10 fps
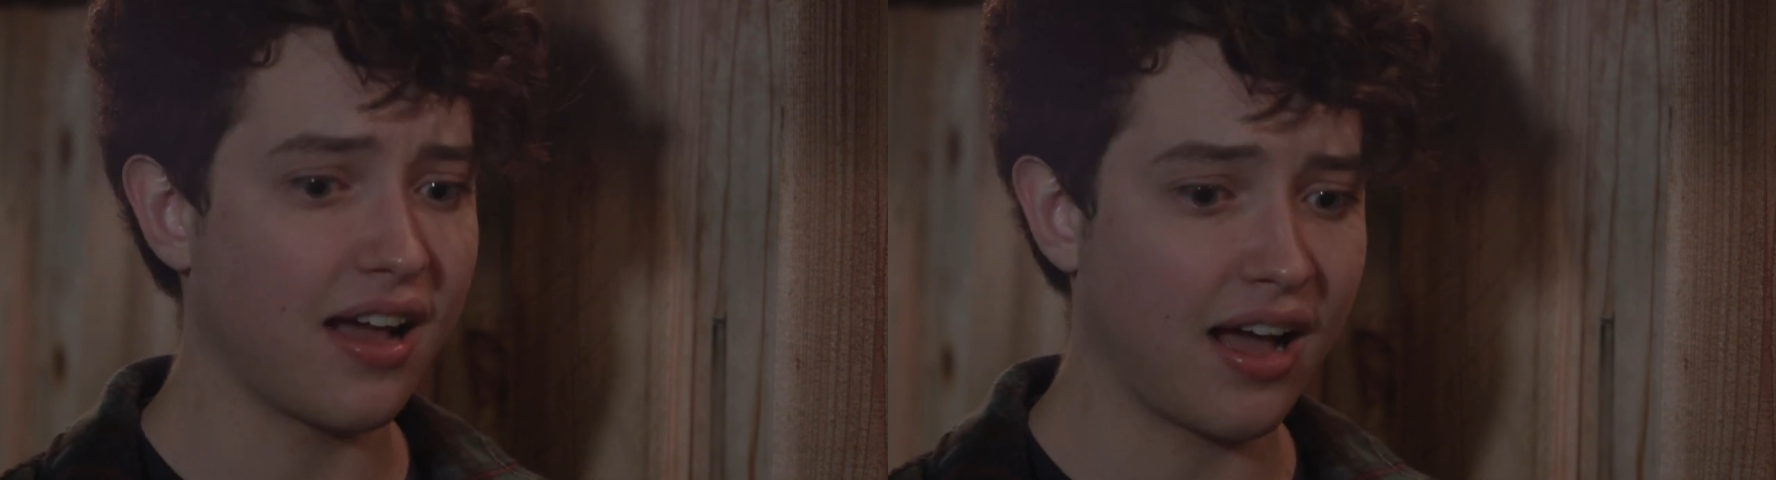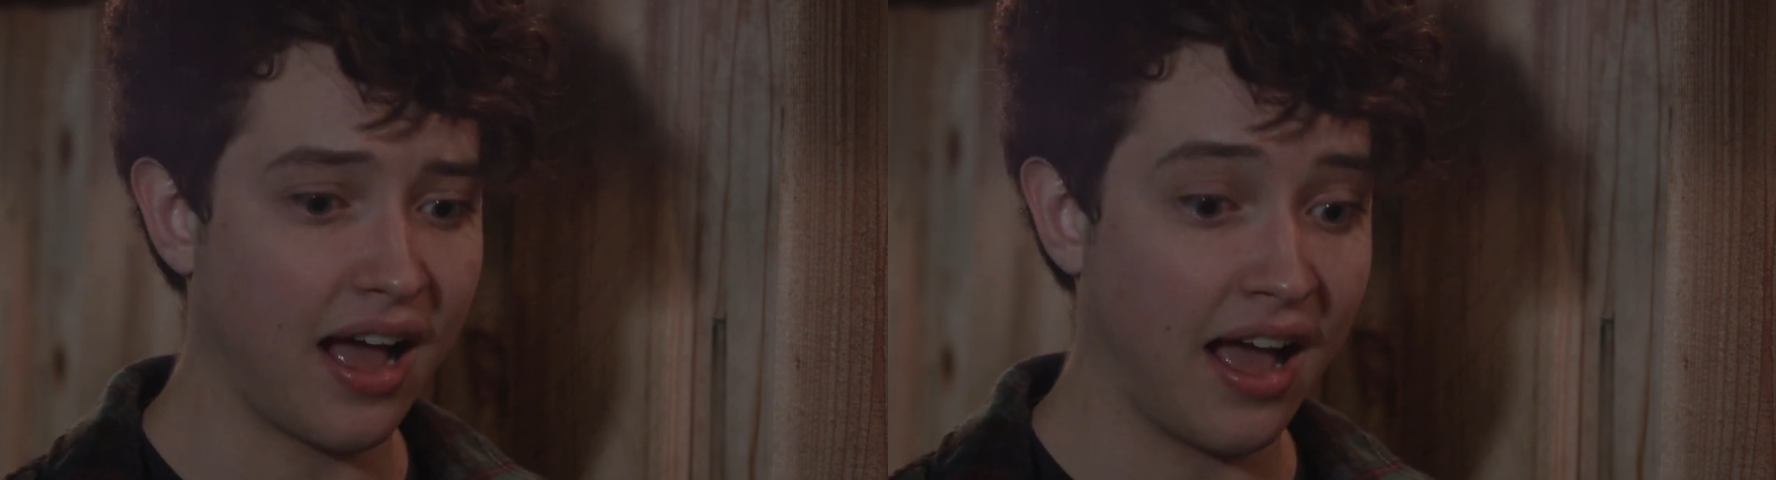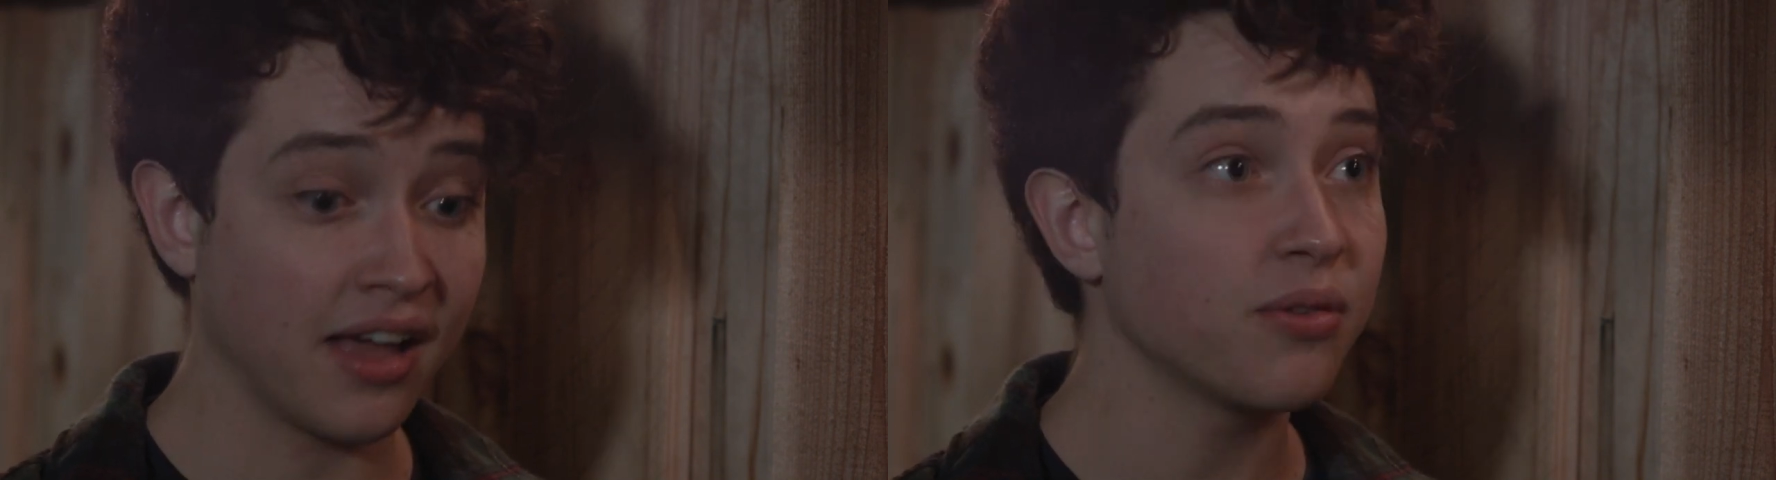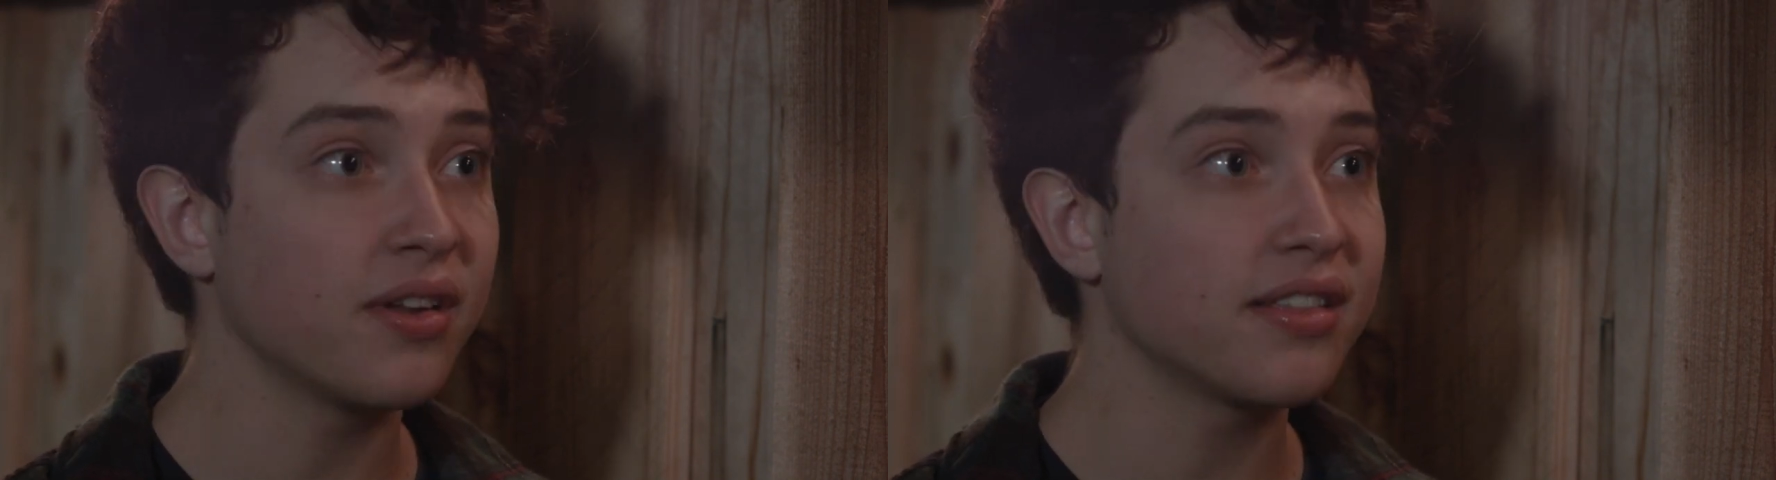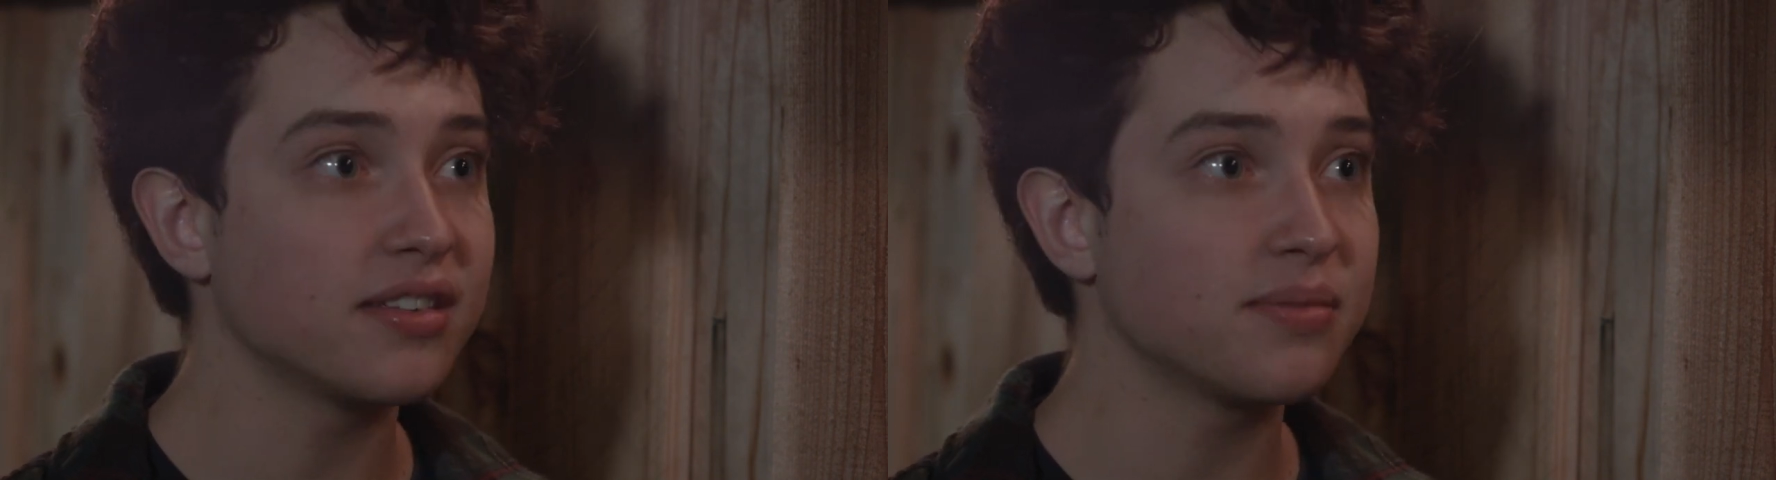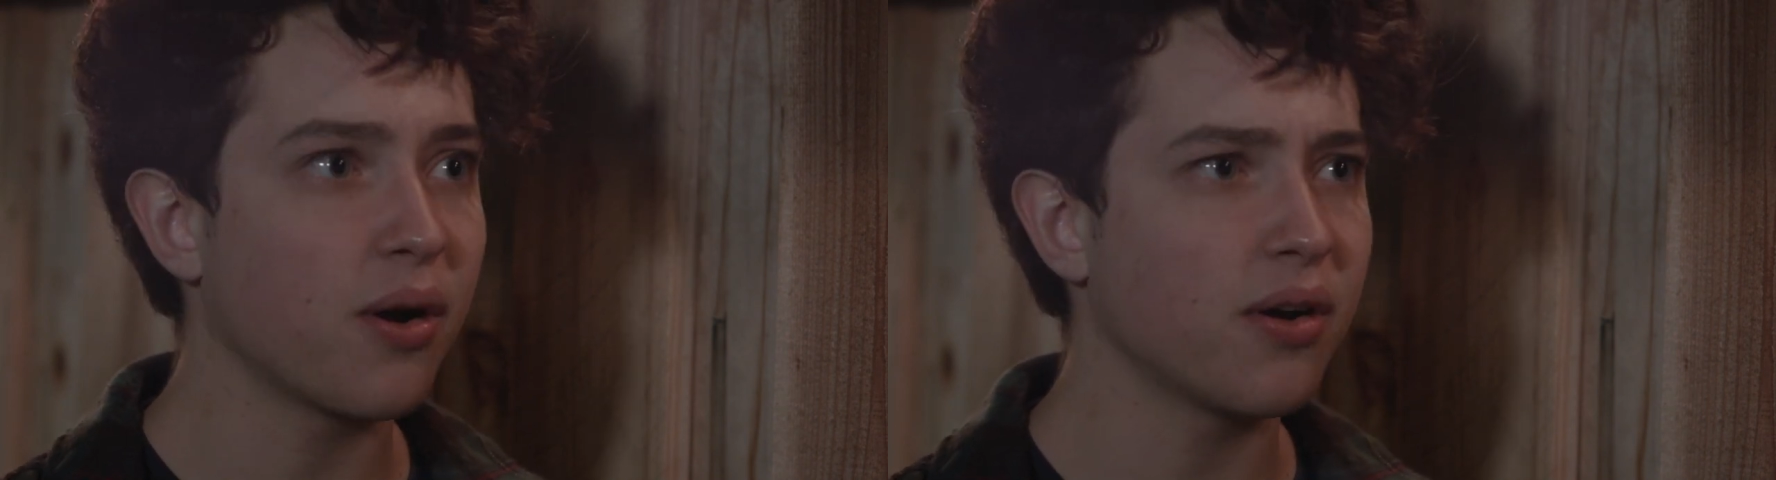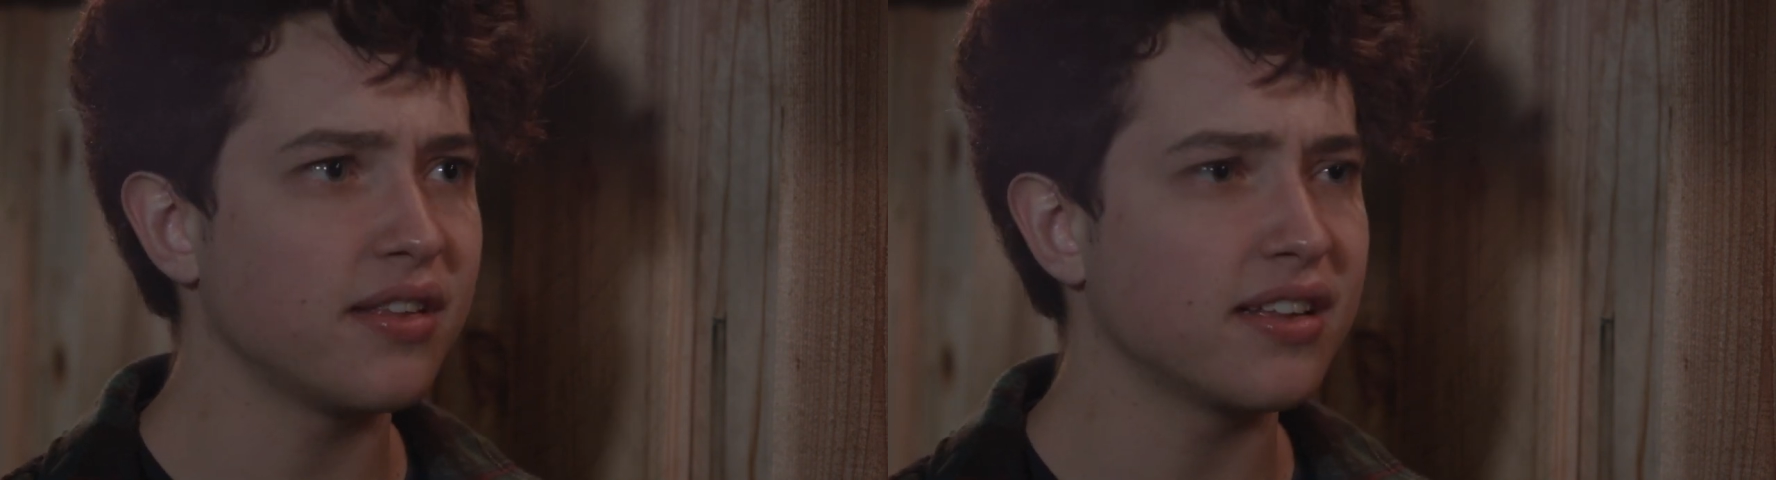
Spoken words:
I don't like this party.